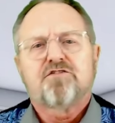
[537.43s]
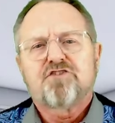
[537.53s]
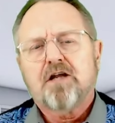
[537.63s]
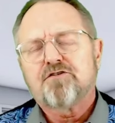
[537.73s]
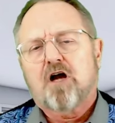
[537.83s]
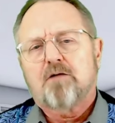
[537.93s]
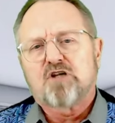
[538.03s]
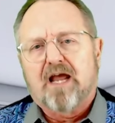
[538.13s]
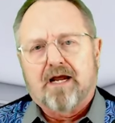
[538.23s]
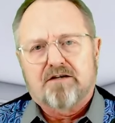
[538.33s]
John
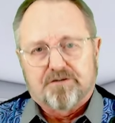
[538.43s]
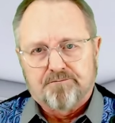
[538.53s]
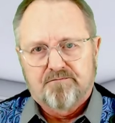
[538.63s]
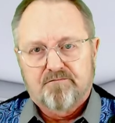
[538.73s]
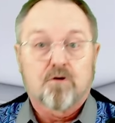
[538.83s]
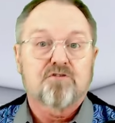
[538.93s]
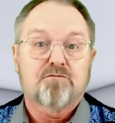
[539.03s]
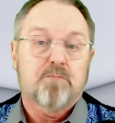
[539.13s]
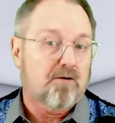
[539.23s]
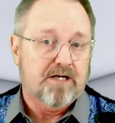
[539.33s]
Dalberg Acton,
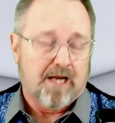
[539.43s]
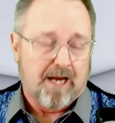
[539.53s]
1st Baron